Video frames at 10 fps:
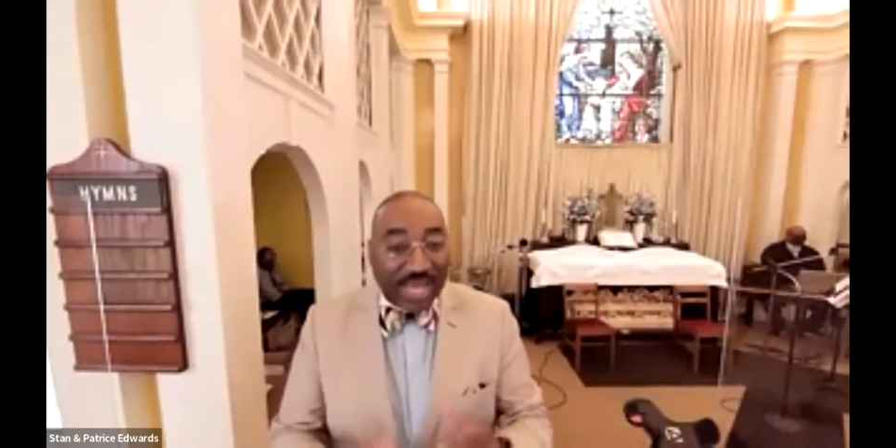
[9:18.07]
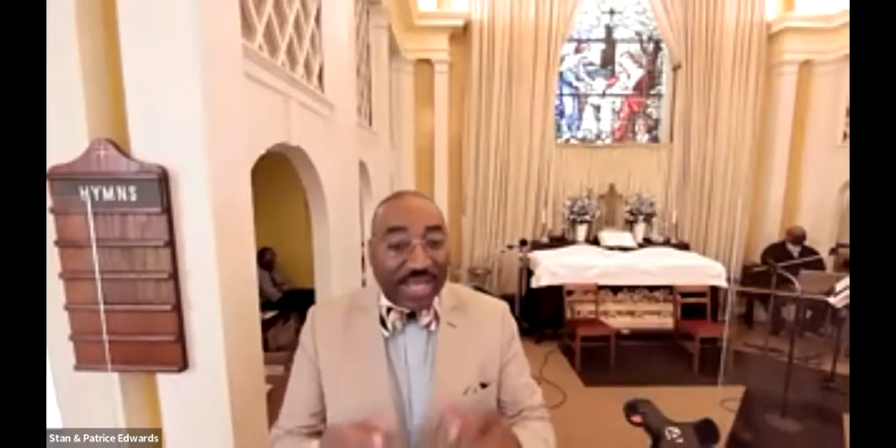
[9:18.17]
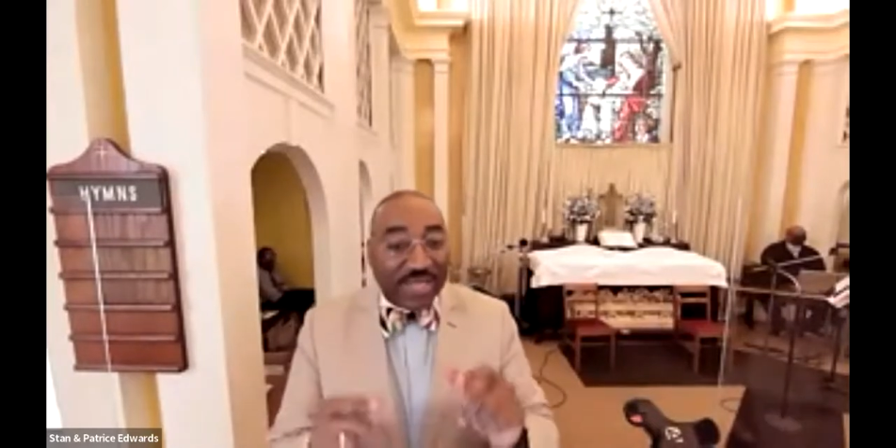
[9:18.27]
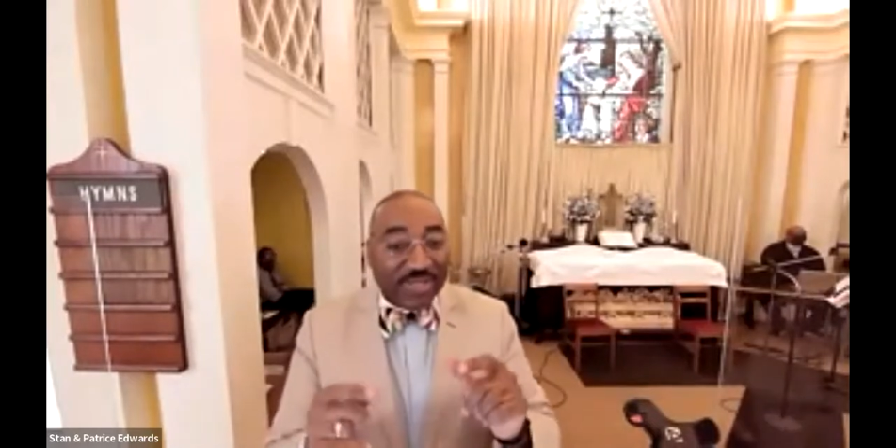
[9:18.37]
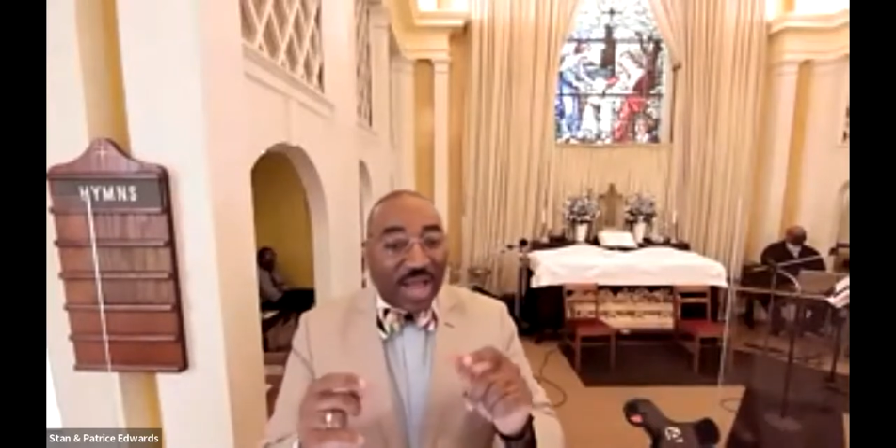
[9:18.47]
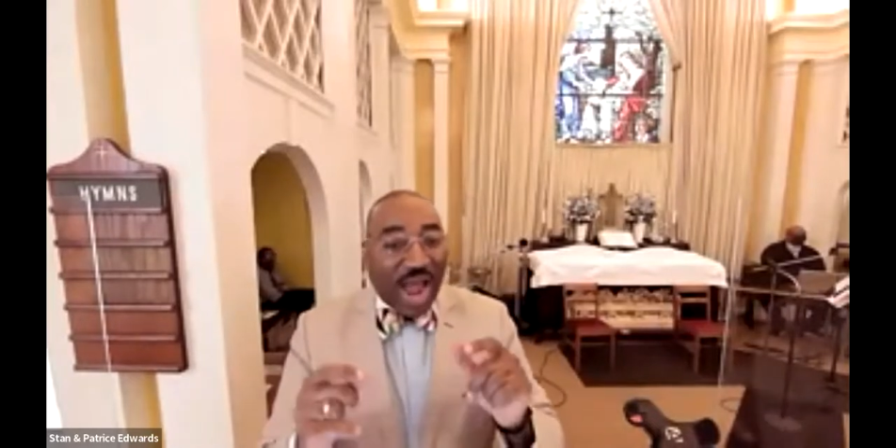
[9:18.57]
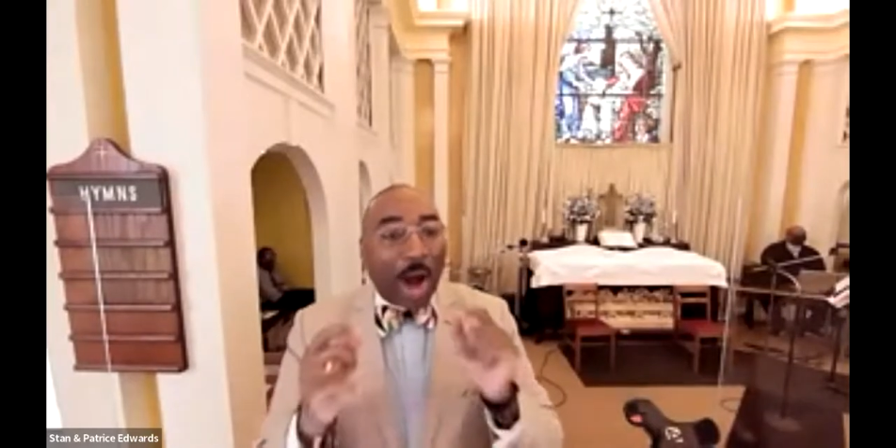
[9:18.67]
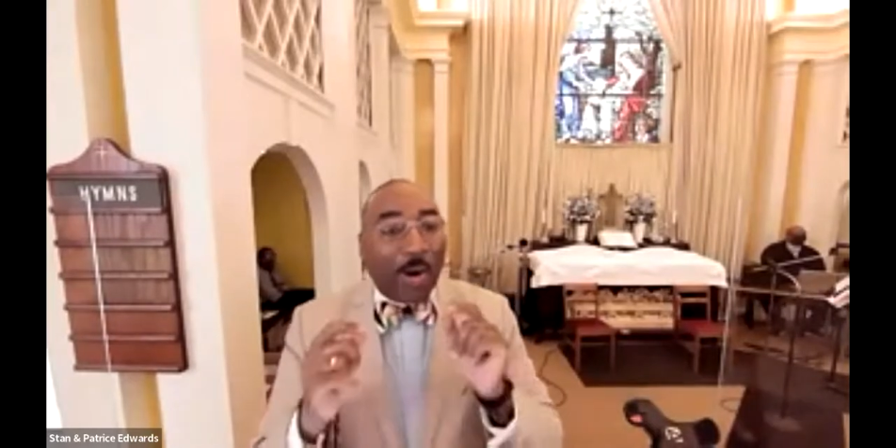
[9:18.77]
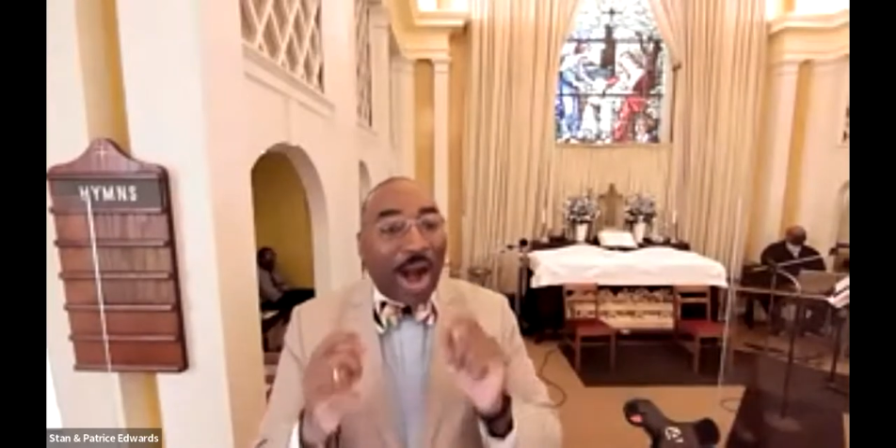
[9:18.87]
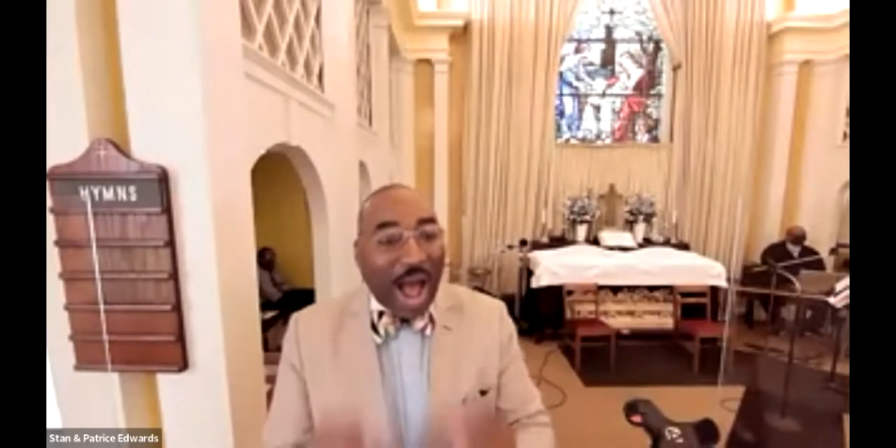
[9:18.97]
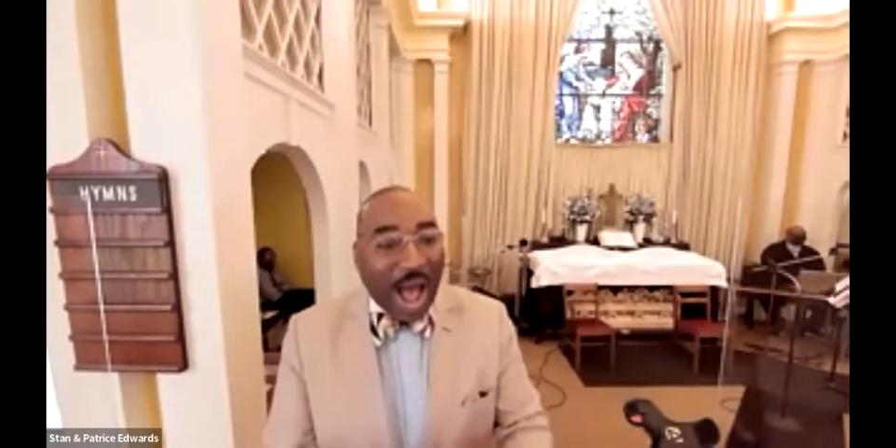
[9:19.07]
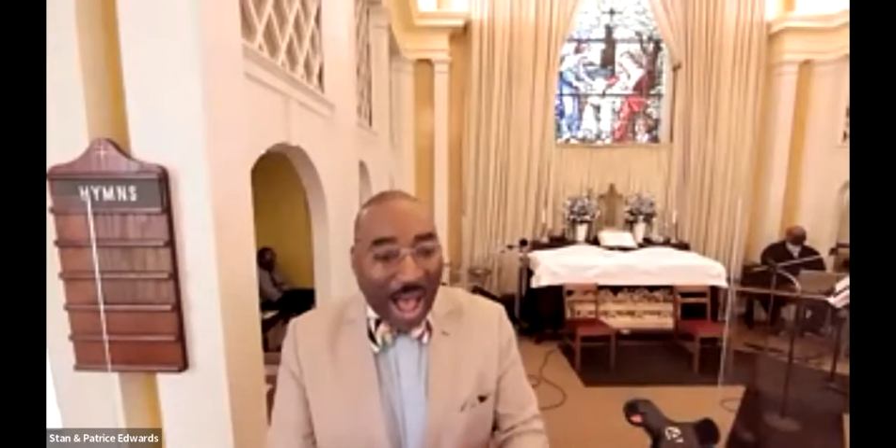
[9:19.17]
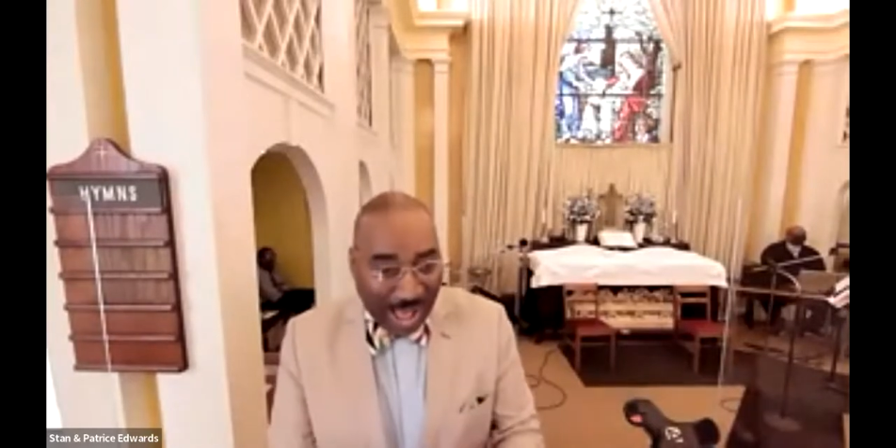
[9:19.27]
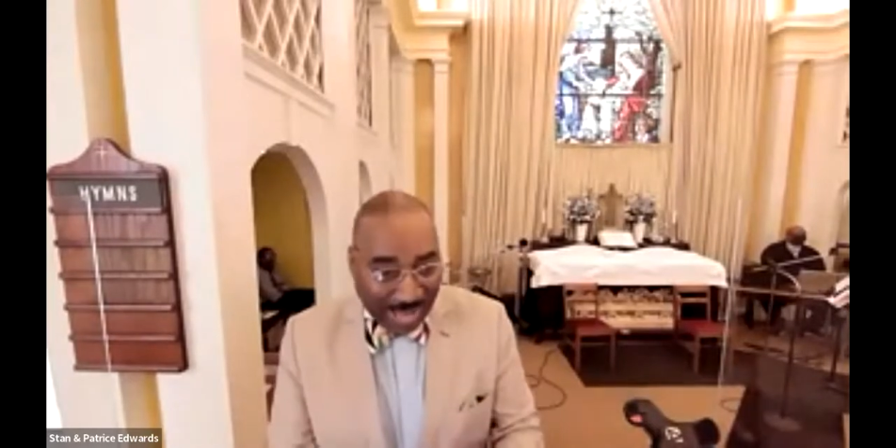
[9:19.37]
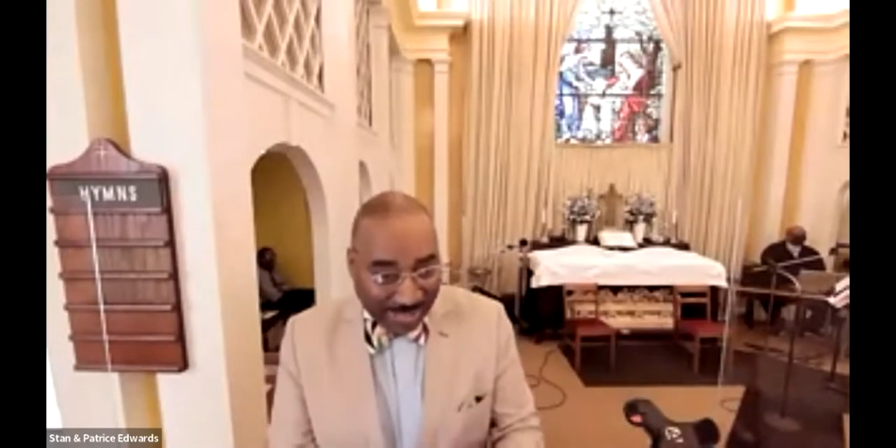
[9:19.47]
is our
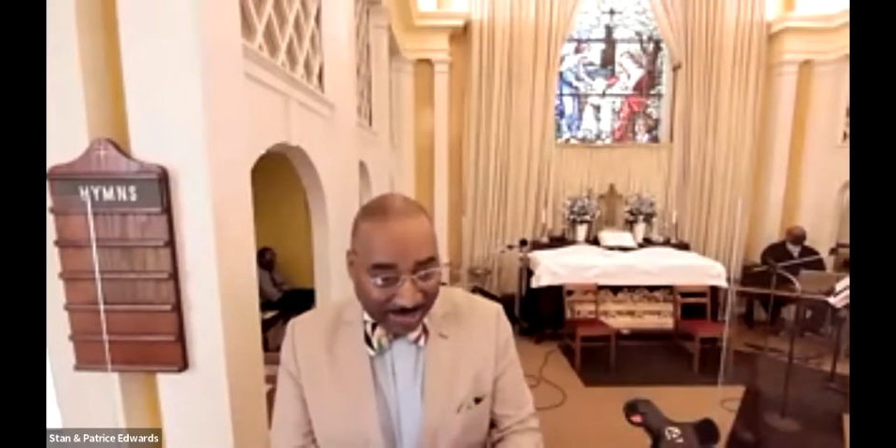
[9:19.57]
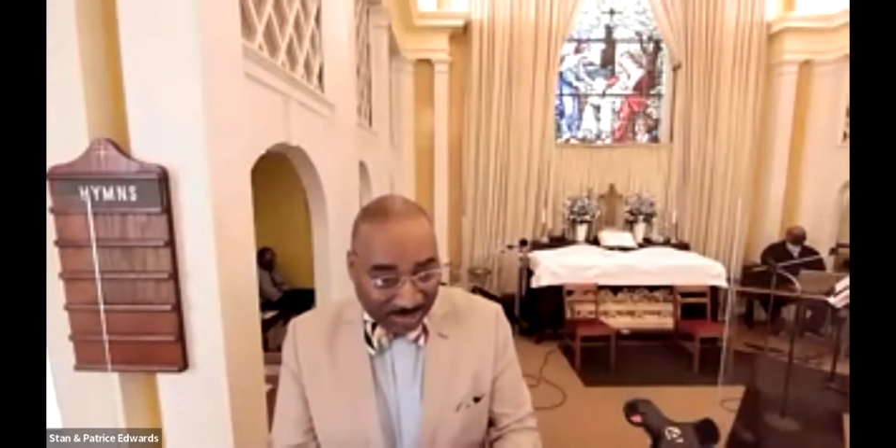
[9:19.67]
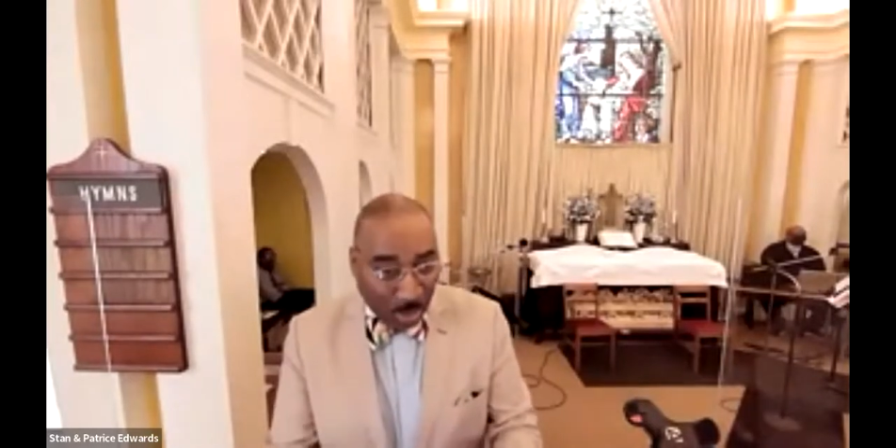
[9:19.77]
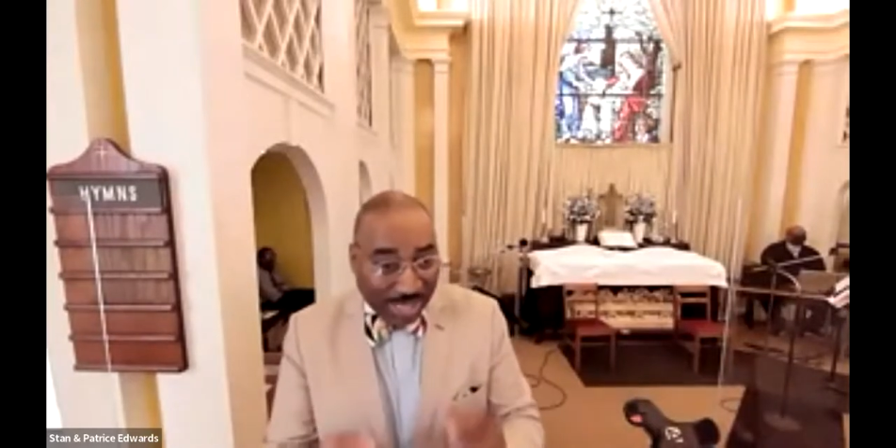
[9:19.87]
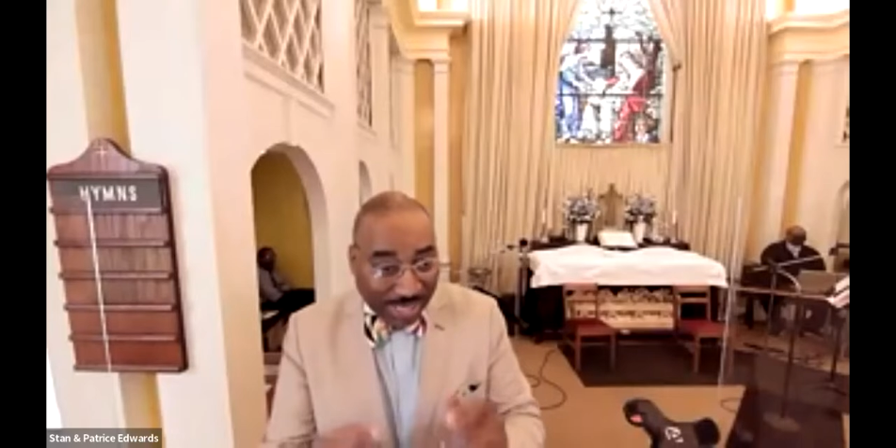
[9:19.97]
eyes,